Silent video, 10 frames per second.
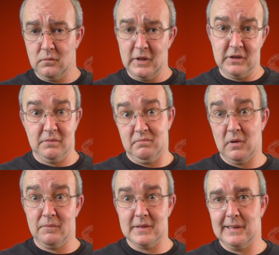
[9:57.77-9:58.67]
which
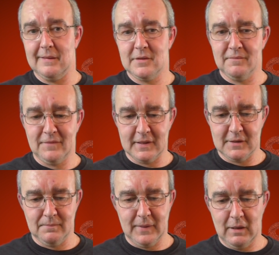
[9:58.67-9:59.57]
obviously gives some
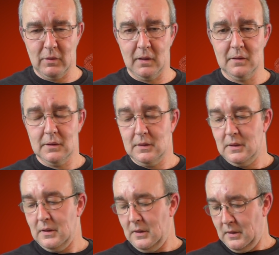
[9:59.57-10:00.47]
phantom power.
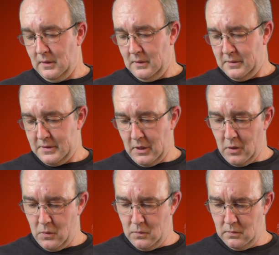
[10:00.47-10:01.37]

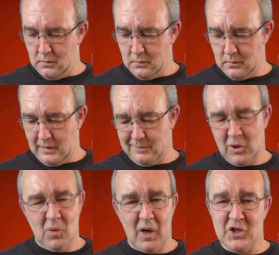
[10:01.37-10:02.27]
So I'm
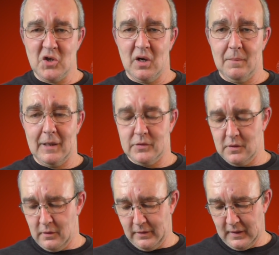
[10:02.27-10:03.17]
not quite sure about
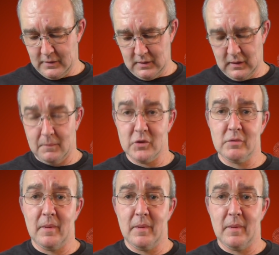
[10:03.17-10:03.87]
all that. I must